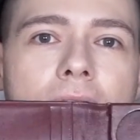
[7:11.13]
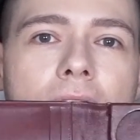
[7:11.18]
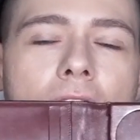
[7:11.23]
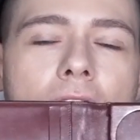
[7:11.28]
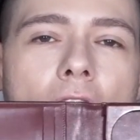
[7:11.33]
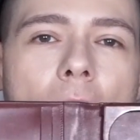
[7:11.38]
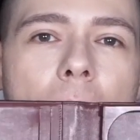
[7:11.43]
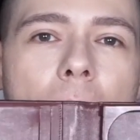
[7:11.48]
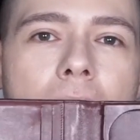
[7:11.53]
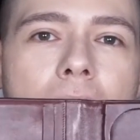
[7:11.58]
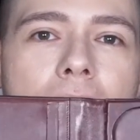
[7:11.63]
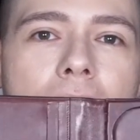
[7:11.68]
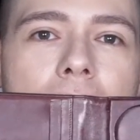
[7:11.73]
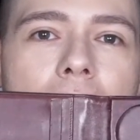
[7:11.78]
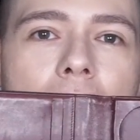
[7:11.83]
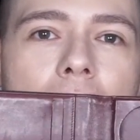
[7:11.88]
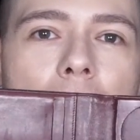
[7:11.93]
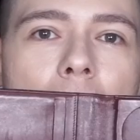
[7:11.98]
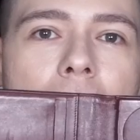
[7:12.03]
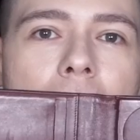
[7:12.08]
Comments in
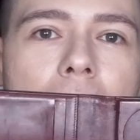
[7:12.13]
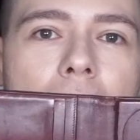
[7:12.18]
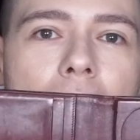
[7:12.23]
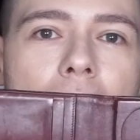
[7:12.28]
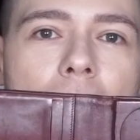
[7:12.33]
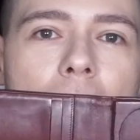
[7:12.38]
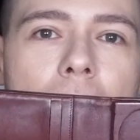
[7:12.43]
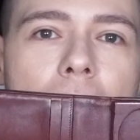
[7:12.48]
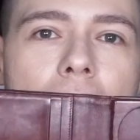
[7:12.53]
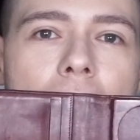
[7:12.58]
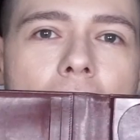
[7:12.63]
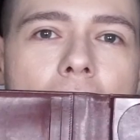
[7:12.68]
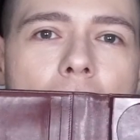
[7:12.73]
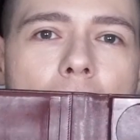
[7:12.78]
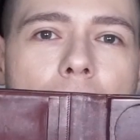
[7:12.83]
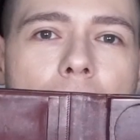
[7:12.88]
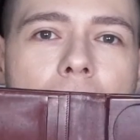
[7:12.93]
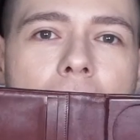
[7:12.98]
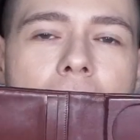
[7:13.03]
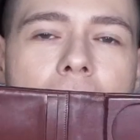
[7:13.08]
the comment section below,
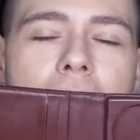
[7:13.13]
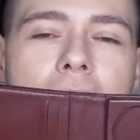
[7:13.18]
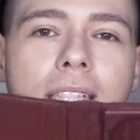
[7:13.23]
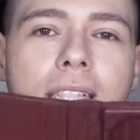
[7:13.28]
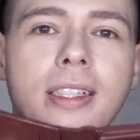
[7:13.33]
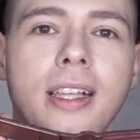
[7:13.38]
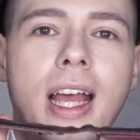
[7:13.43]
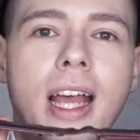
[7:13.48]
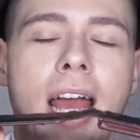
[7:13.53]
please,